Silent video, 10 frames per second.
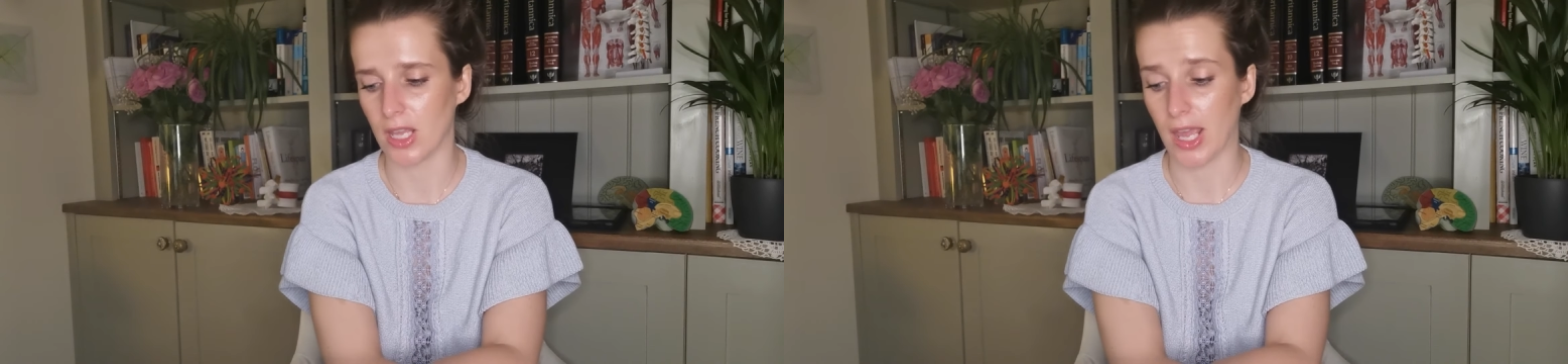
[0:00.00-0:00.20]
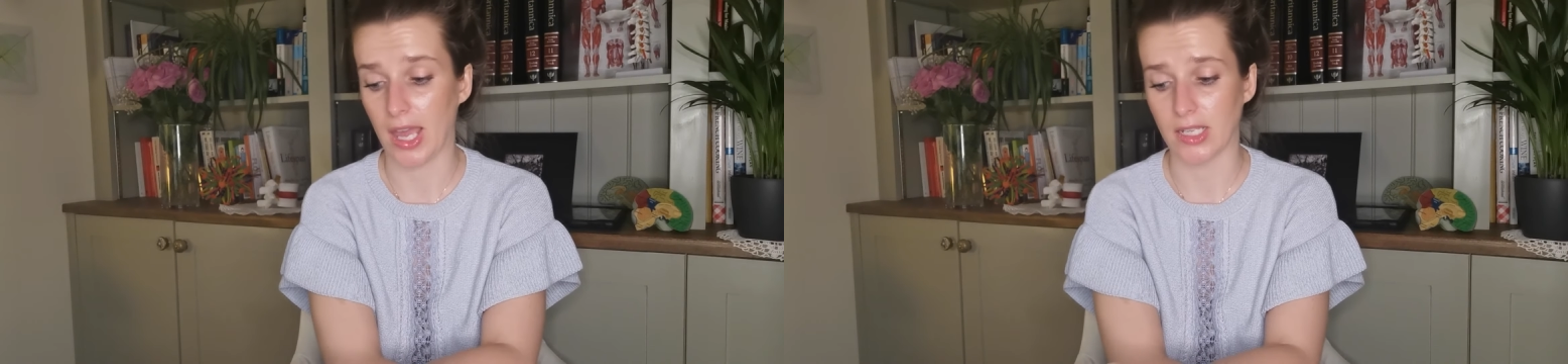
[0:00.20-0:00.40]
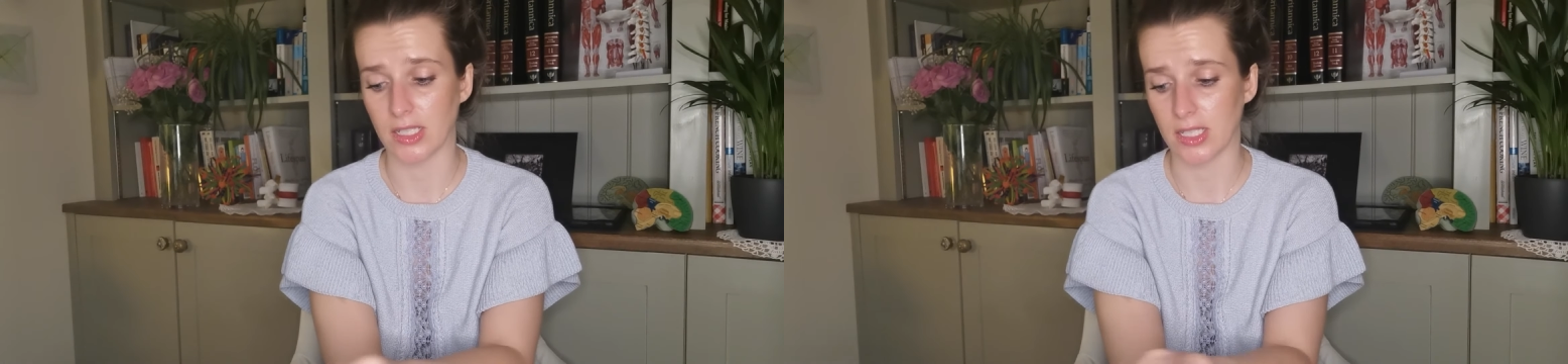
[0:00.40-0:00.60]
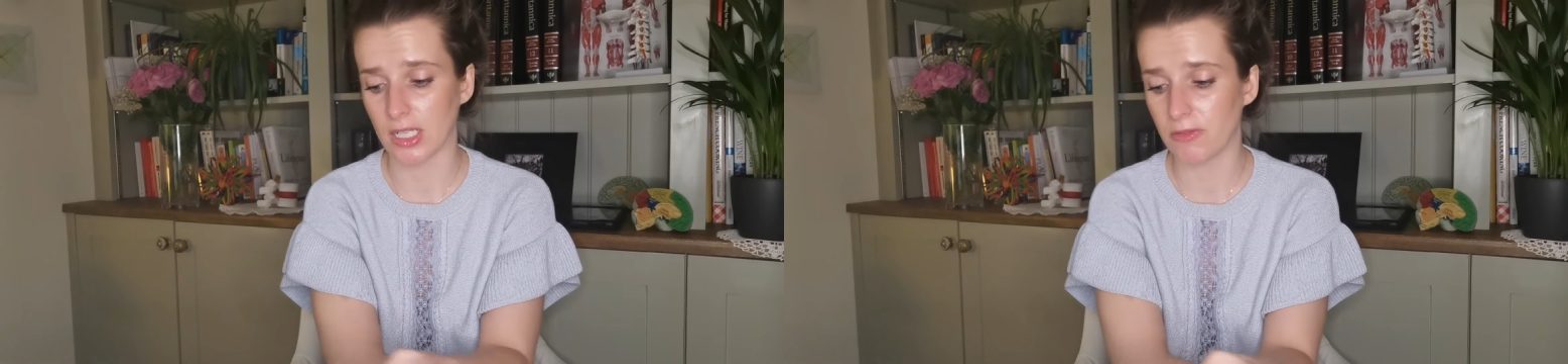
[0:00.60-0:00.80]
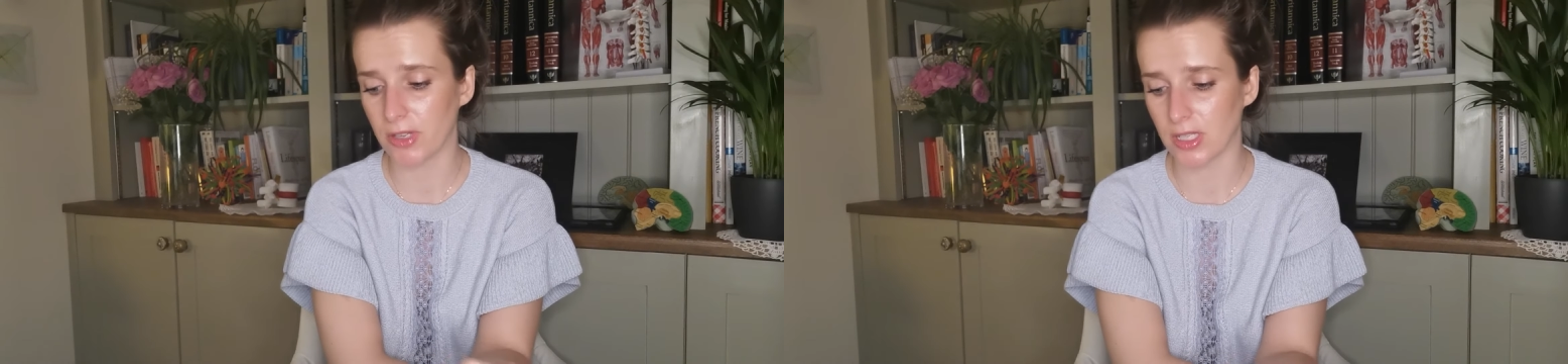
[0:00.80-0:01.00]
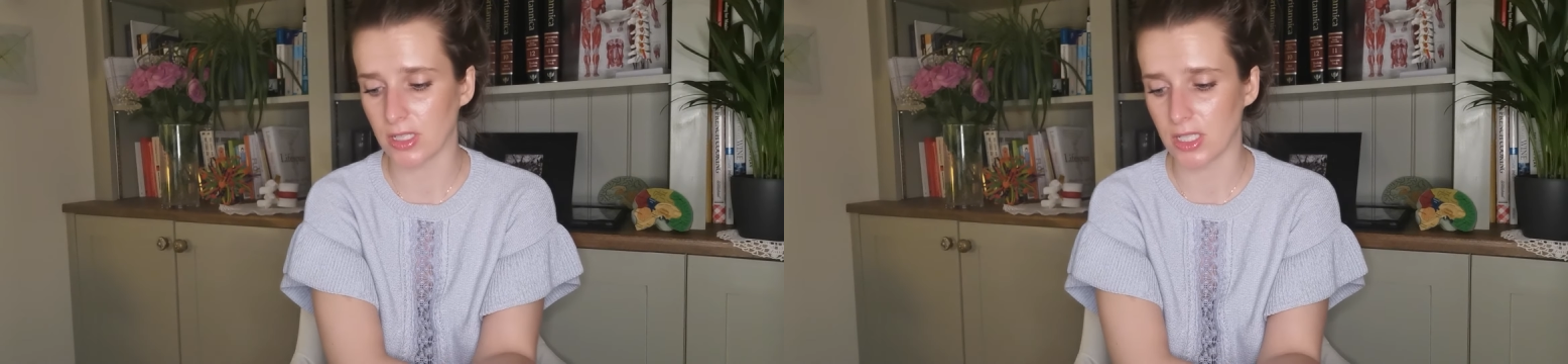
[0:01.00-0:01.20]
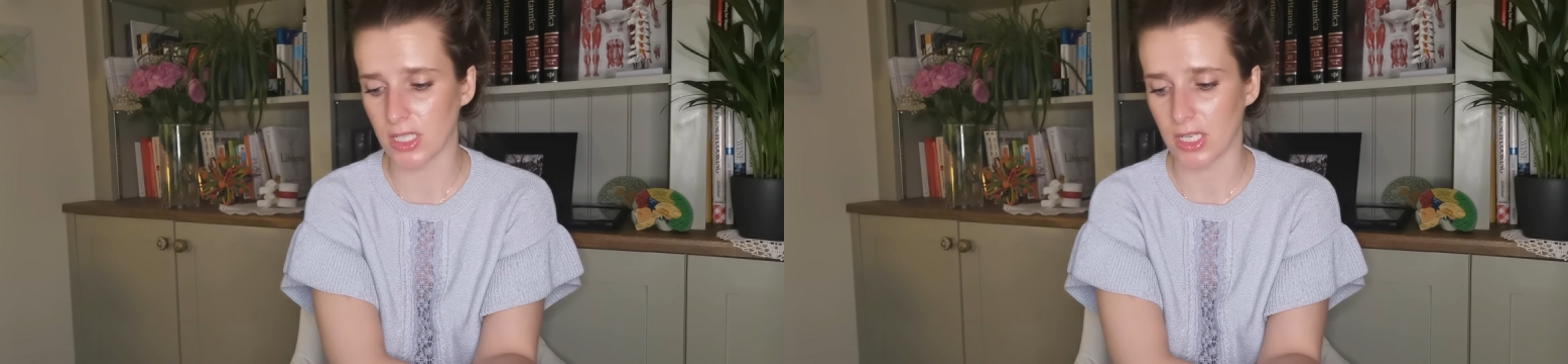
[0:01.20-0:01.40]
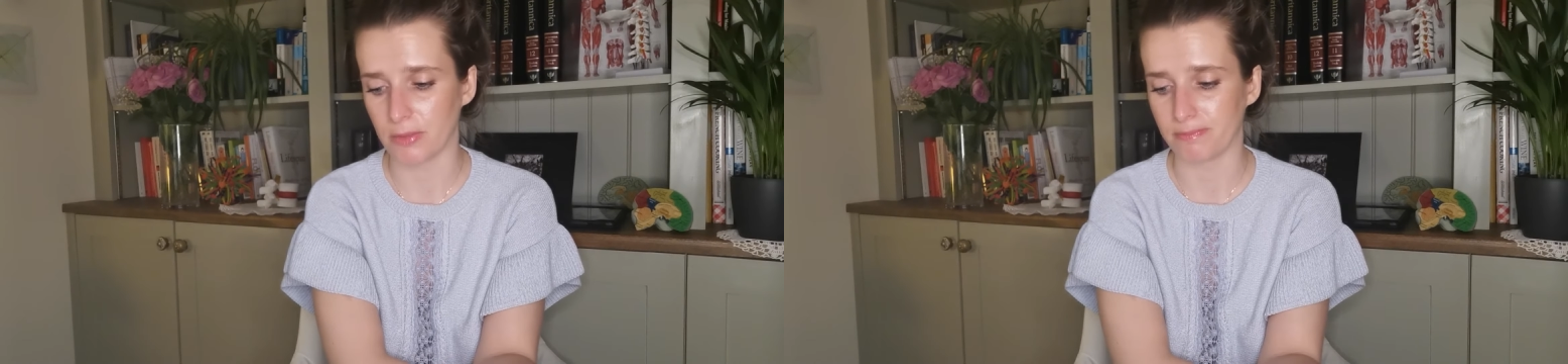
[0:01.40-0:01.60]
they had a significant
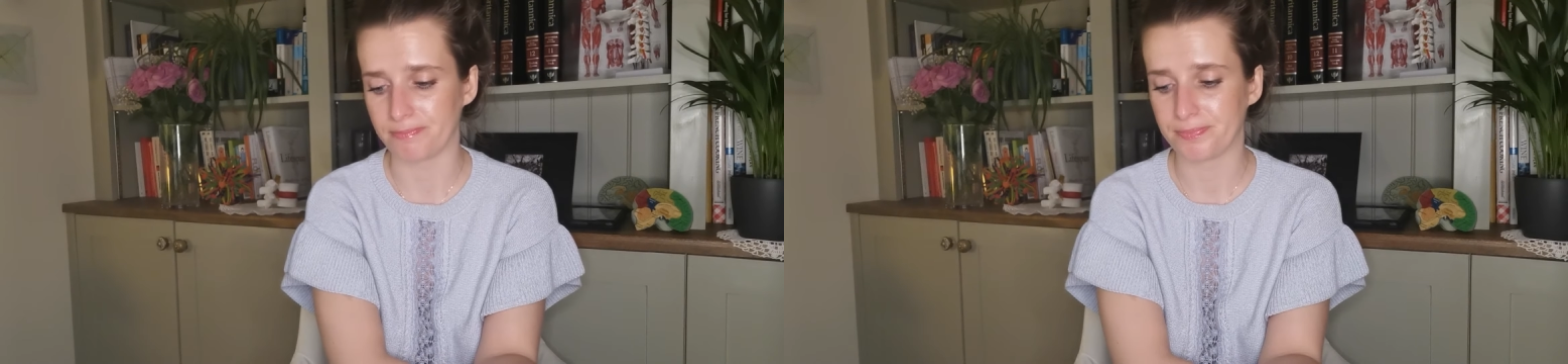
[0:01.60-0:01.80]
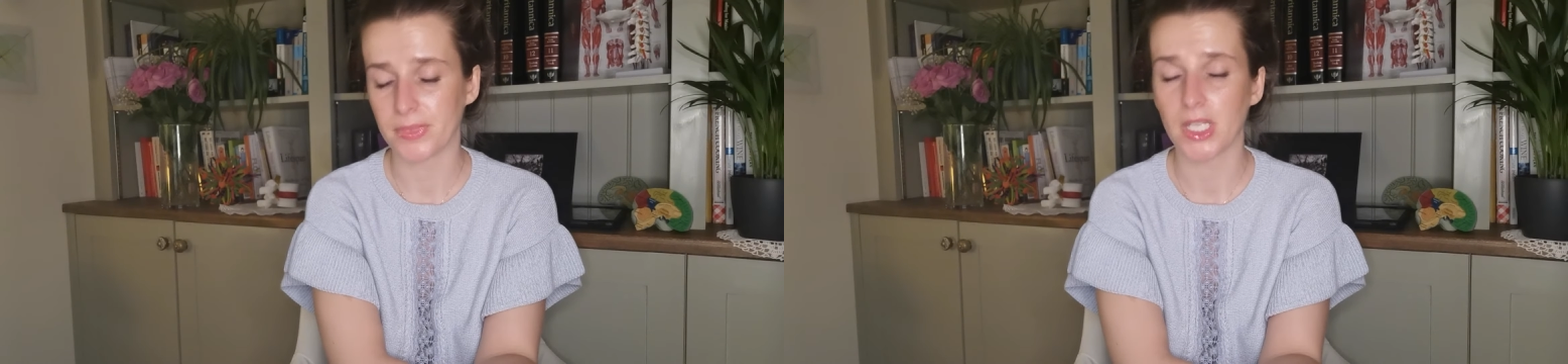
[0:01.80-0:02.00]
um,